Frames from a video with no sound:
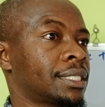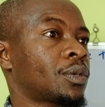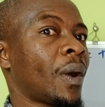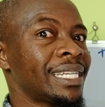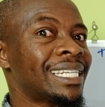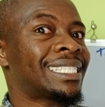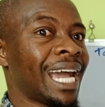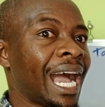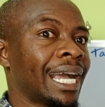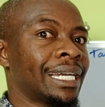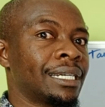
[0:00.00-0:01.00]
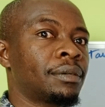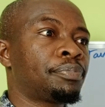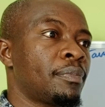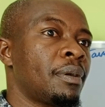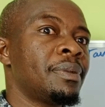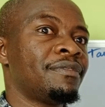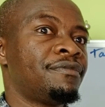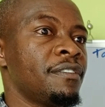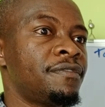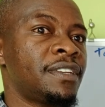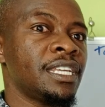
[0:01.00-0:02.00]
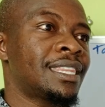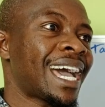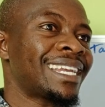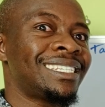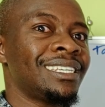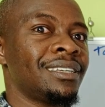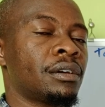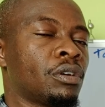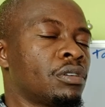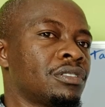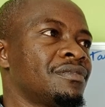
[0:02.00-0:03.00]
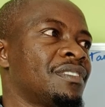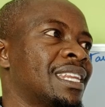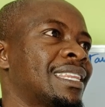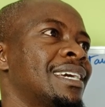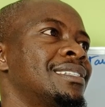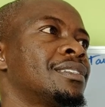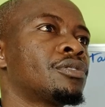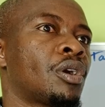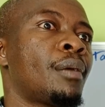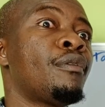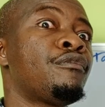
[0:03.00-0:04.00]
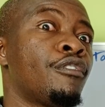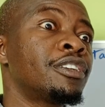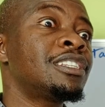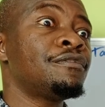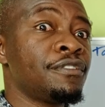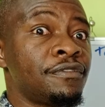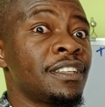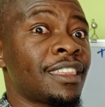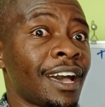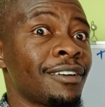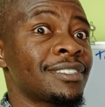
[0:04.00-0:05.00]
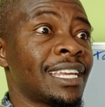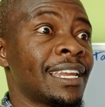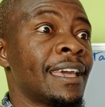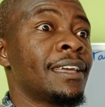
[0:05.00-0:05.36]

quite a chunk, probably 50, 30, not even 30, talk about 40, 50,000,